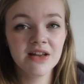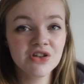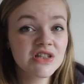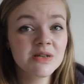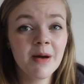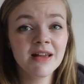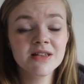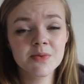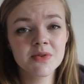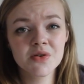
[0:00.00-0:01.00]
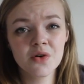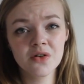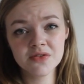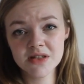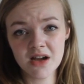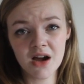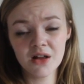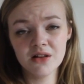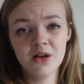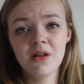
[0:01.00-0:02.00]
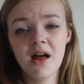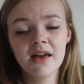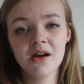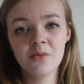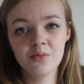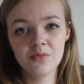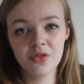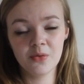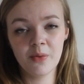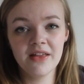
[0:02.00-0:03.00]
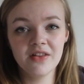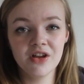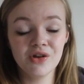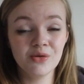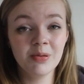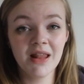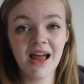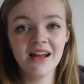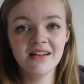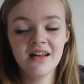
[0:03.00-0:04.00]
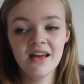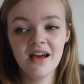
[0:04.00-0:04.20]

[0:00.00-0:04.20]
it just depends what sort of style you like and the way that you plan.